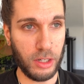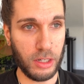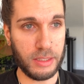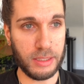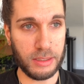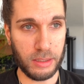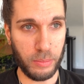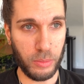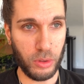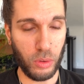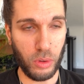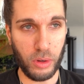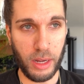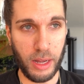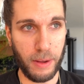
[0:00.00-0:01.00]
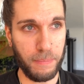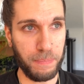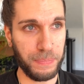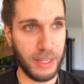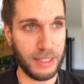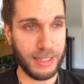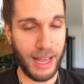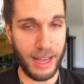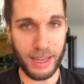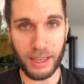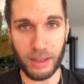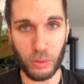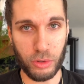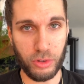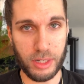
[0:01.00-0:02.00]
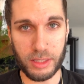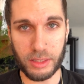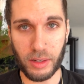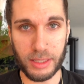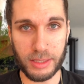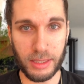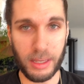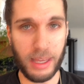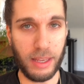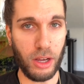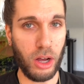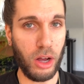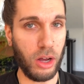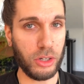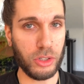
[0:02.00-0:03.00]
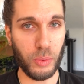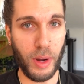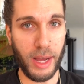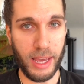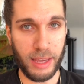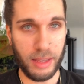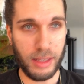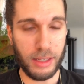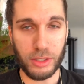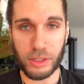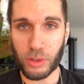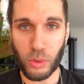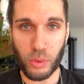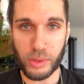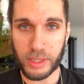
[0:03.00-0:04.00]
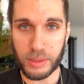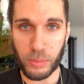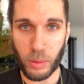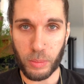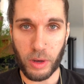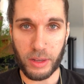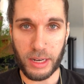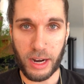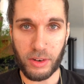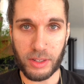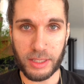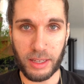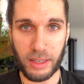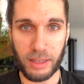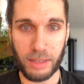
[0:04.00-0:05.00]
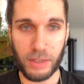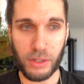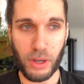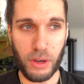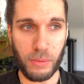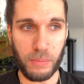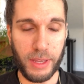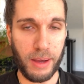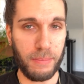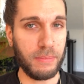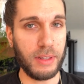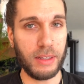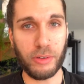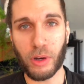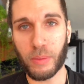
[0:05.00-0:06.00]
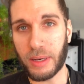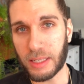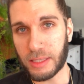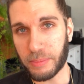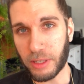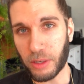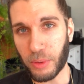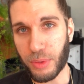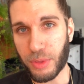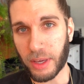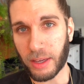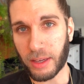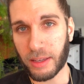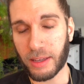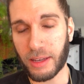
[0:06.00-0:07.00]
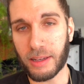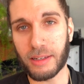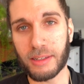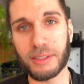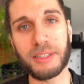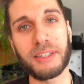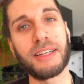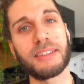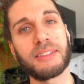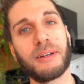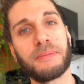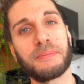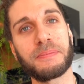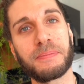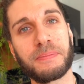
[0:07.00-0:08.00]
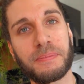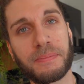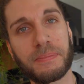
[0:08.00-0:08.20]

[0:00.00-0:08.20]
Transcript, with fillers: judging someone or um, attacking or criticizing in a harsh way, it just causes more polarity. So yeah, leave a comment letting me know what you think, and I'll see you next time.